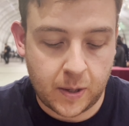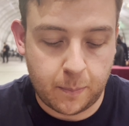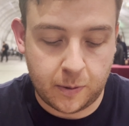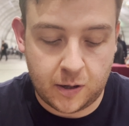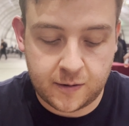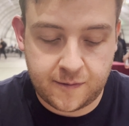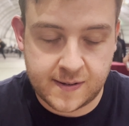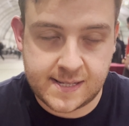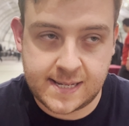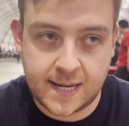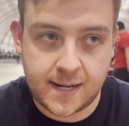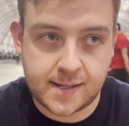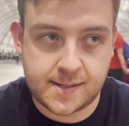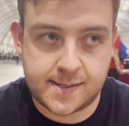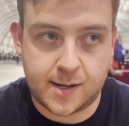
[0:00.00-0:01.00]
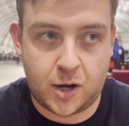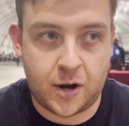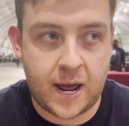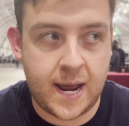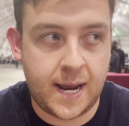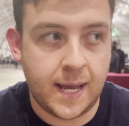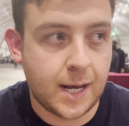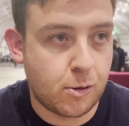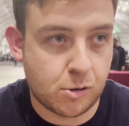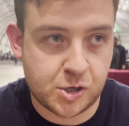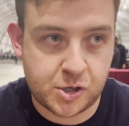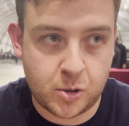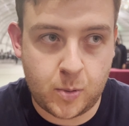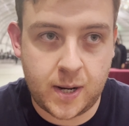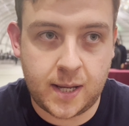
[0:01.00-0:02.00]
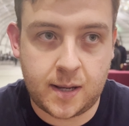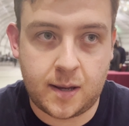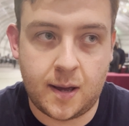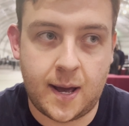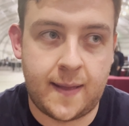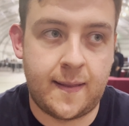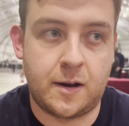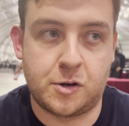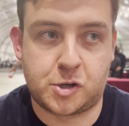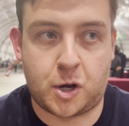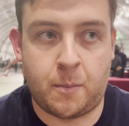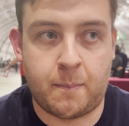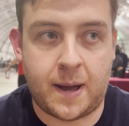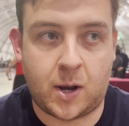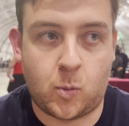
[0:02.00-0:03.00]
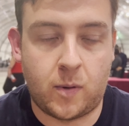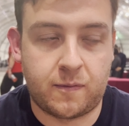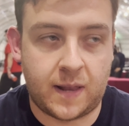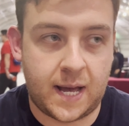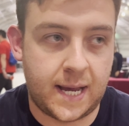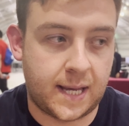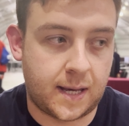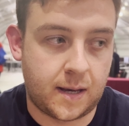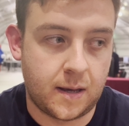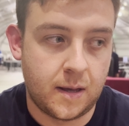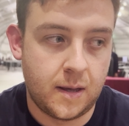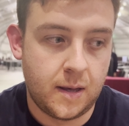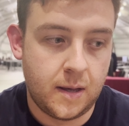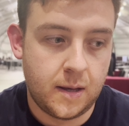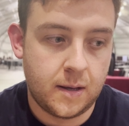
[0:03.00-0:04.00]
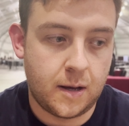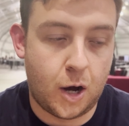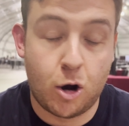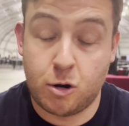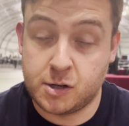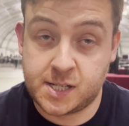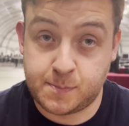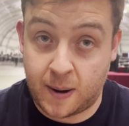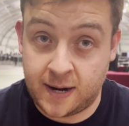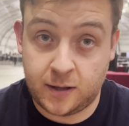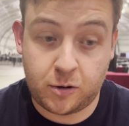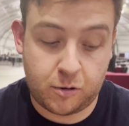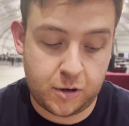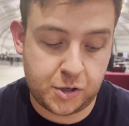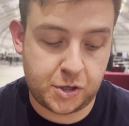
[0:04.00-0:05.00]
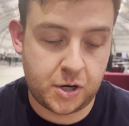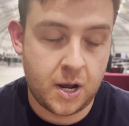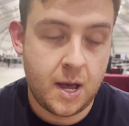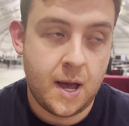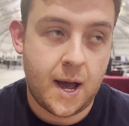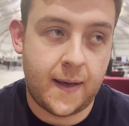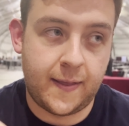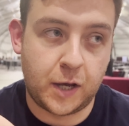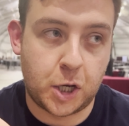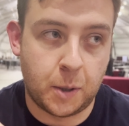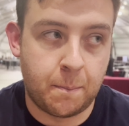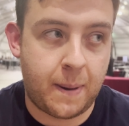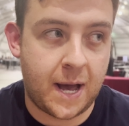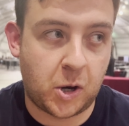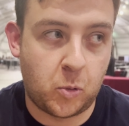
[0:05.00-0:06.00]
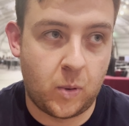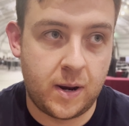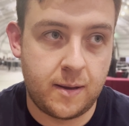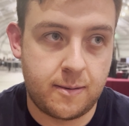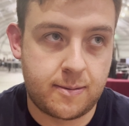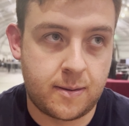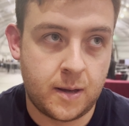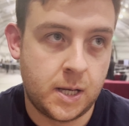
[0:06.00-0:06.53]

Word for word: block for six on a crush week, and then just come back with like or a spinal crush, and then come back with